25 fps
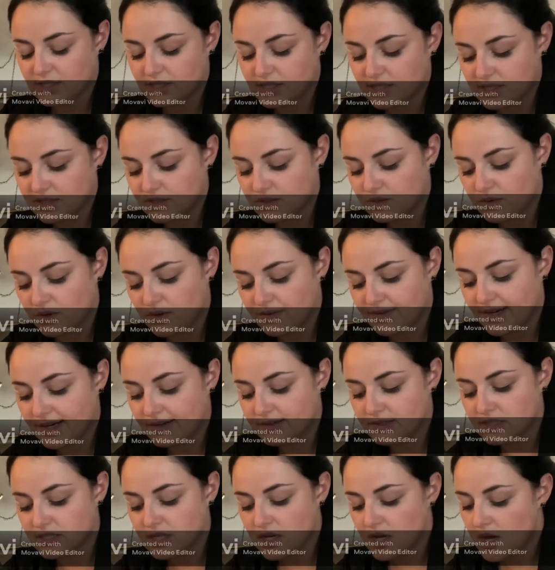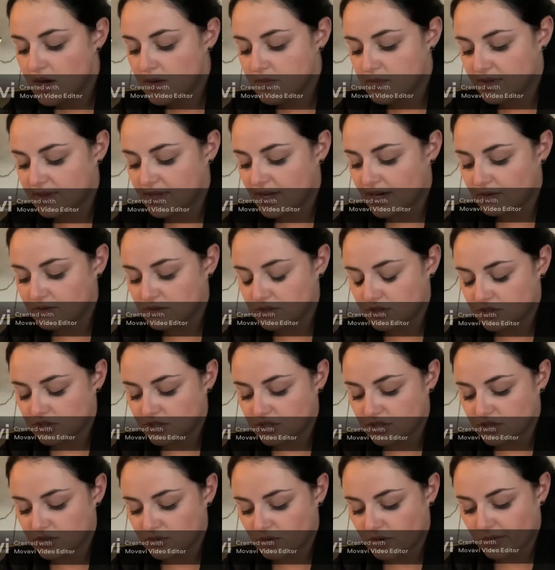10 to 12 hours, but that was
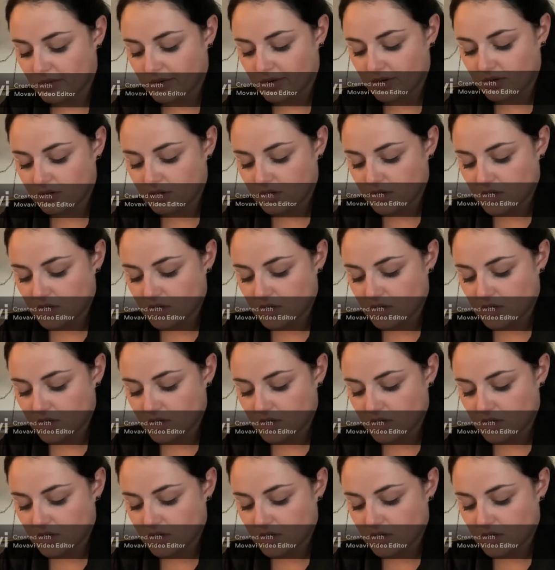just normal.